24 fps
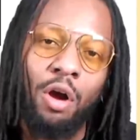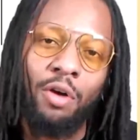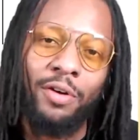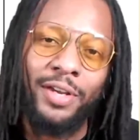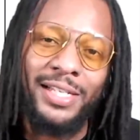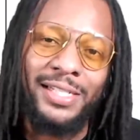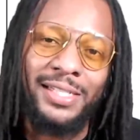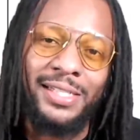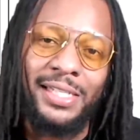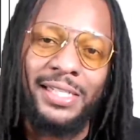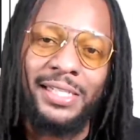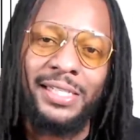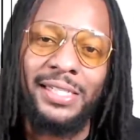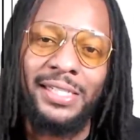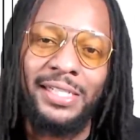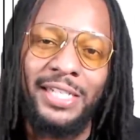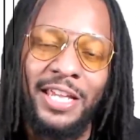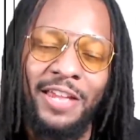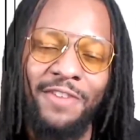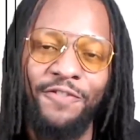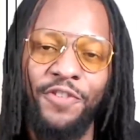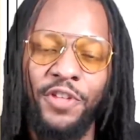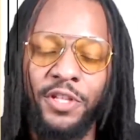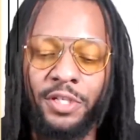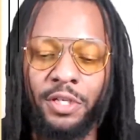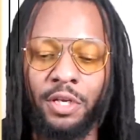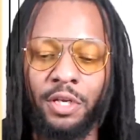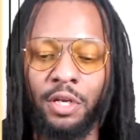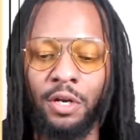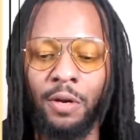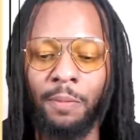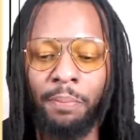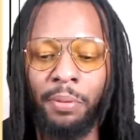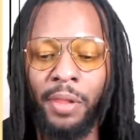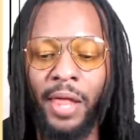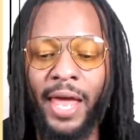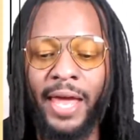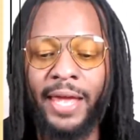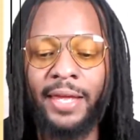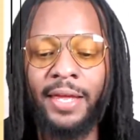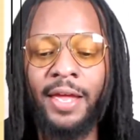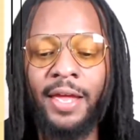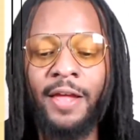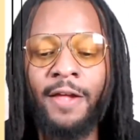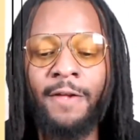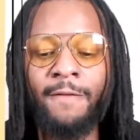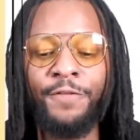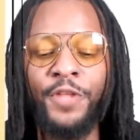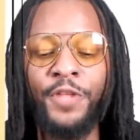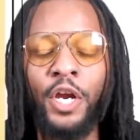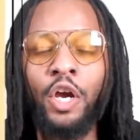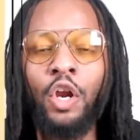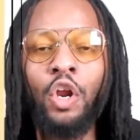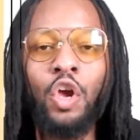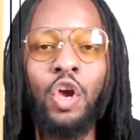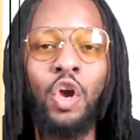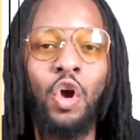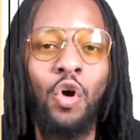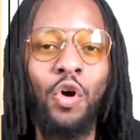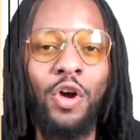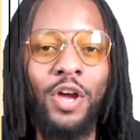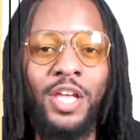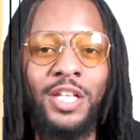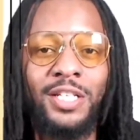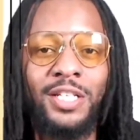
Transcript: is this defense going to play? They're going to go against a